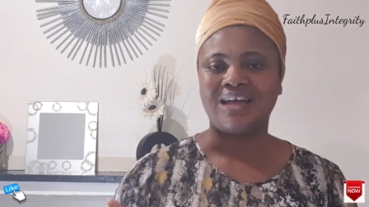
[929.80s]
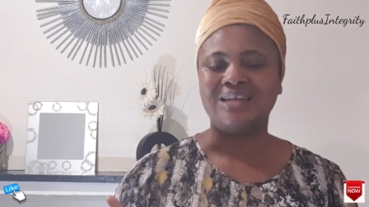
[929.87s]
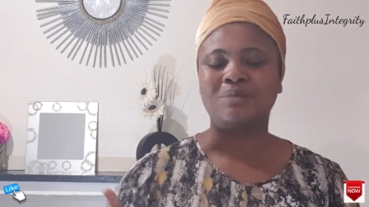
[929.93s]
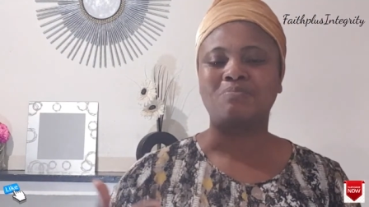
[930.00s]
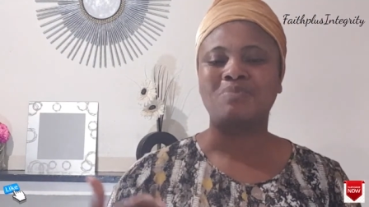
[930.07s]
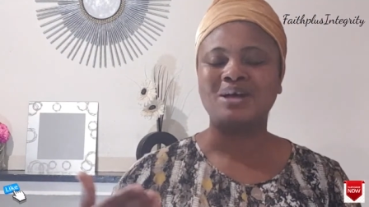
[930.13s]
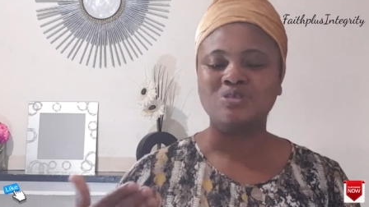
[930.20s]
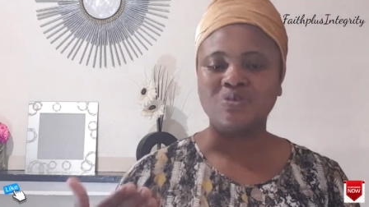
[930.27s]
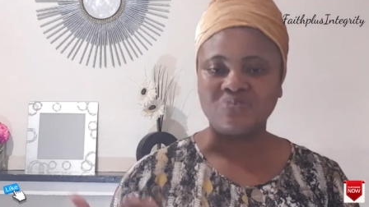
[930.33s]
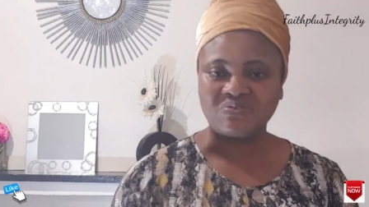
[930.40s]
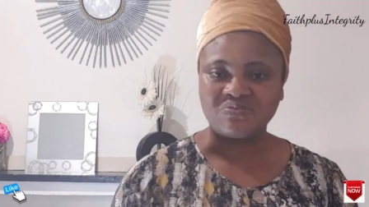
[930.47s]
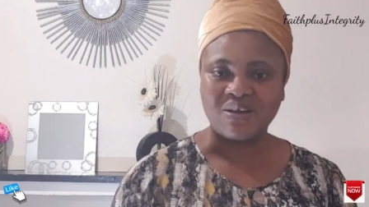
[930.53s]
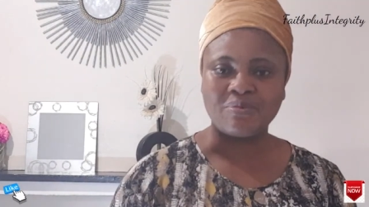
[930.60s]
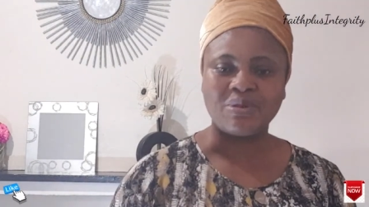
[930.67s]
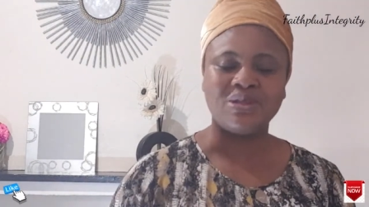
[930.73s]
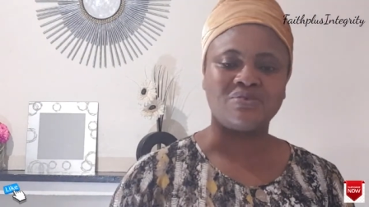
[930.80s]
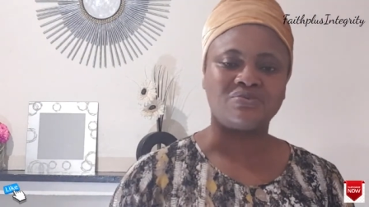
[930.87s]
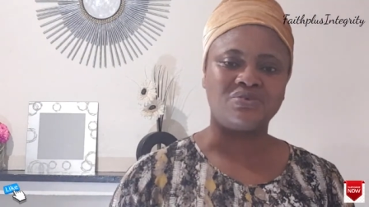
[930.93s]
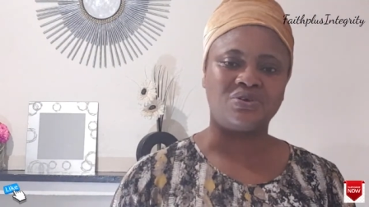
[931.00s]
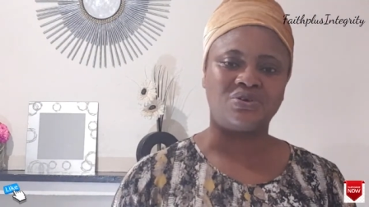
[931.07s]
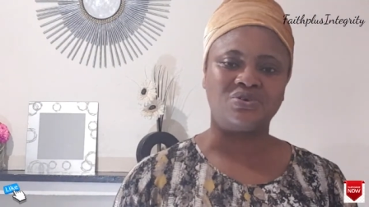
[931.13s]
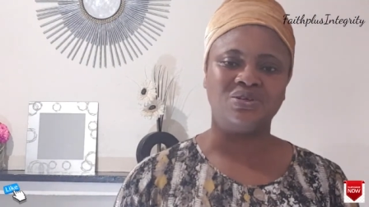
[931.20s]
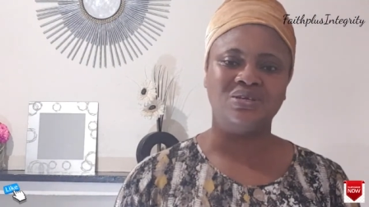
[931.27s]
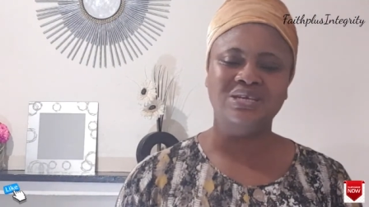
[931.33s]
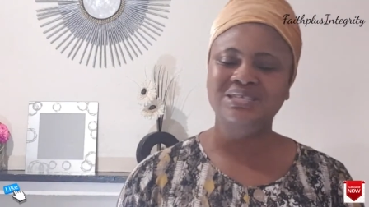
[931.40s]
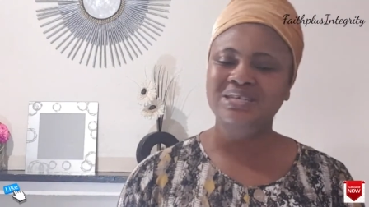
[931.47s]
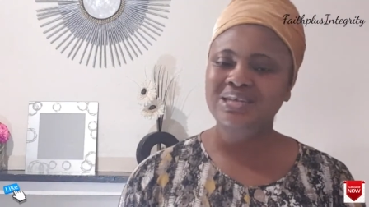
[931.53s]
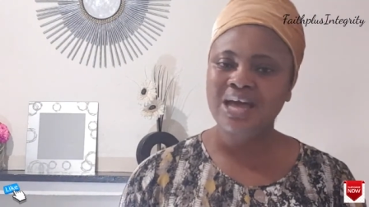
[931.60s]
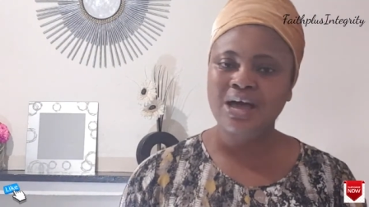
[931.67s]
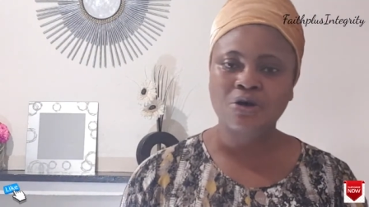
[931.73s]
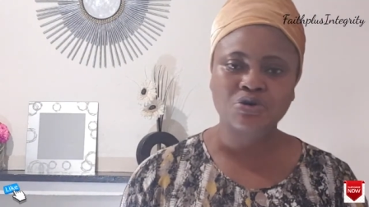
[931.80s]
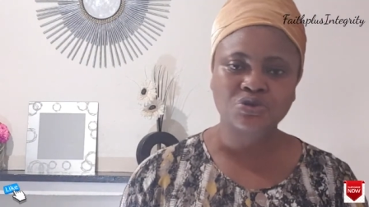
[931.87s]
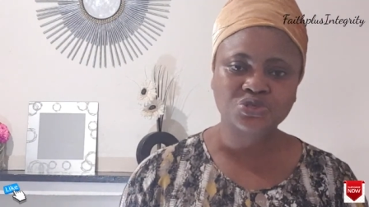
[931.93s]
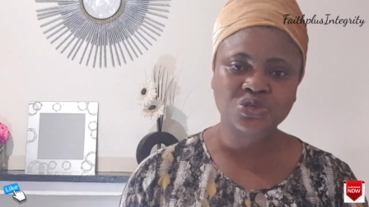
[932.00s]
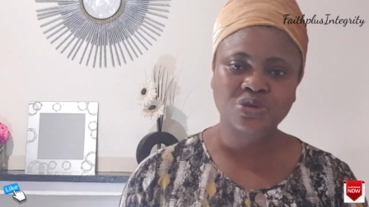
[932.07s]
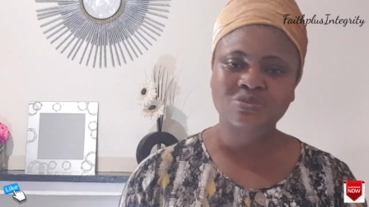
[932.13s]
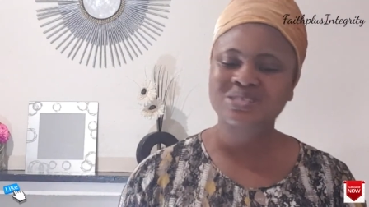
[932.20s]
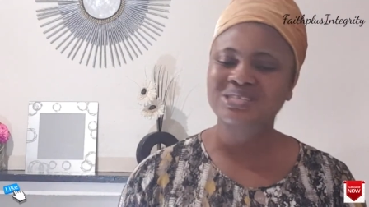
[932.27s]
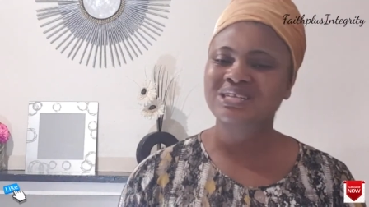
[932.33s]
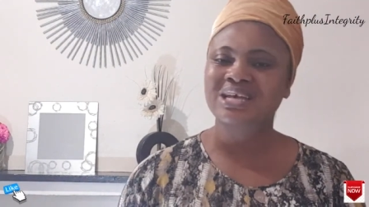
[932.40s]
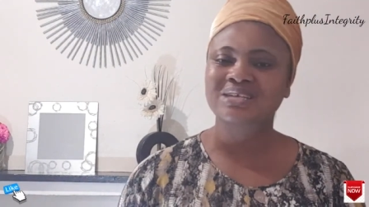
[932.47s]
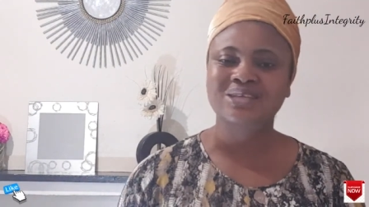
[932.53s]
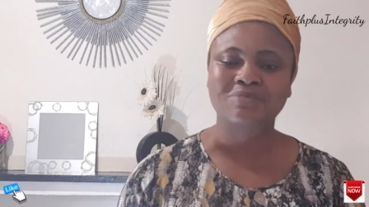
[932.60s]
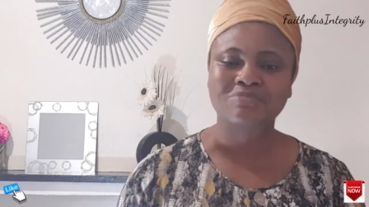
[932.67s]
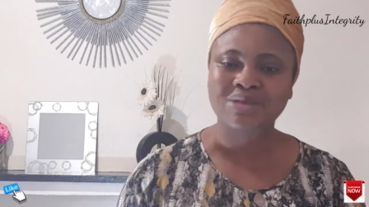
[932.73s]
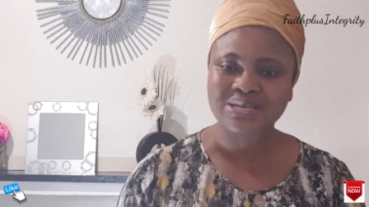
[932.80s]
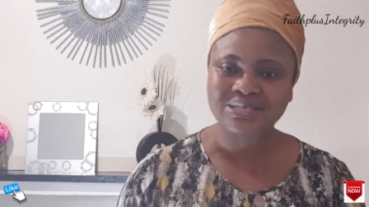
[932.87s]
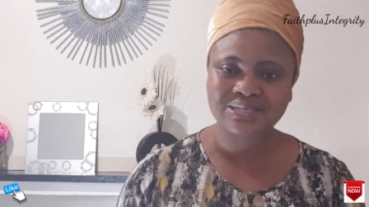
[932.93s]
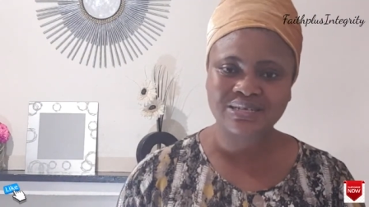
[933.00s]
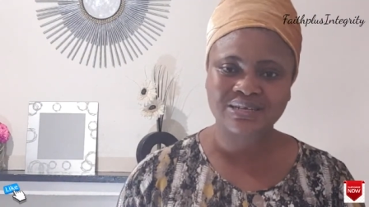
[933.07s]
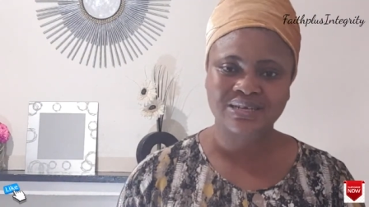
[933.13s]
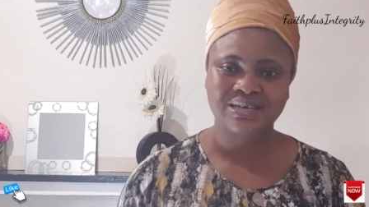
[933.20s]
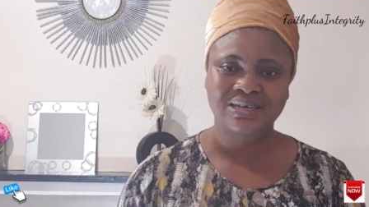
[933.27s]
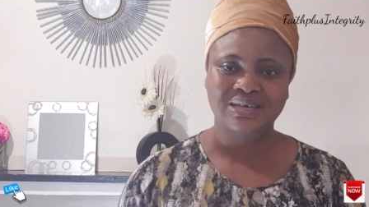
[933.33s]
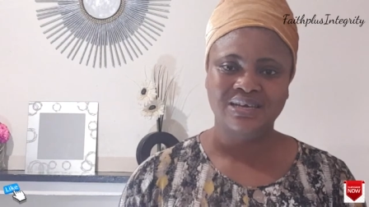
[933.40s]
and a part of the family of God. Isn't that awesome? Isn't that amazing?